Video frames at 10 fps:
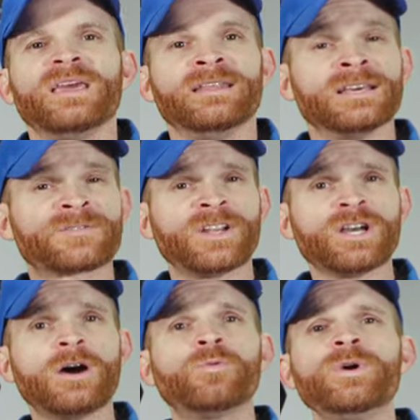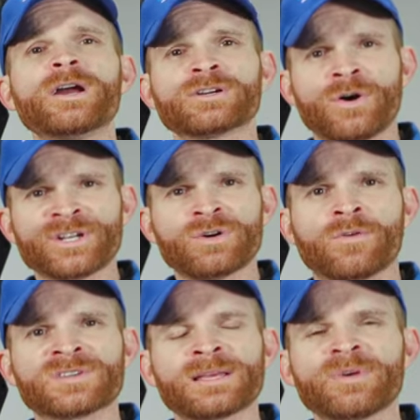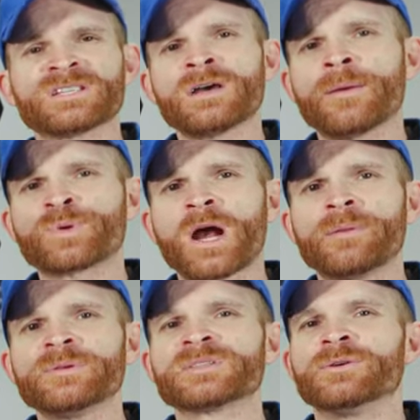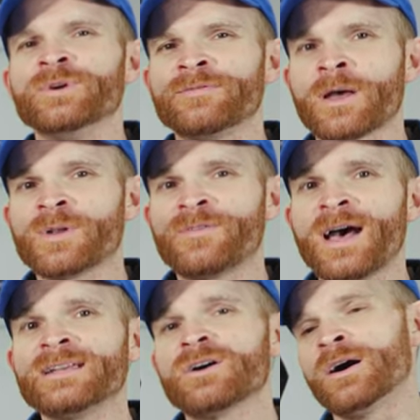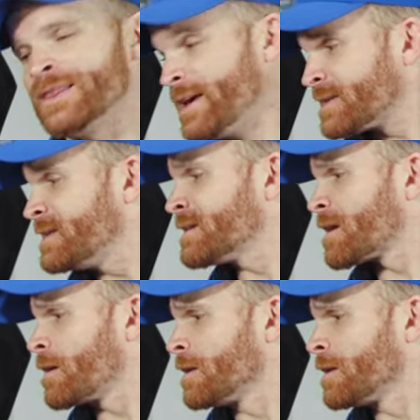In this video, we are going to go over some of the top problems that we've come to find on this Nissan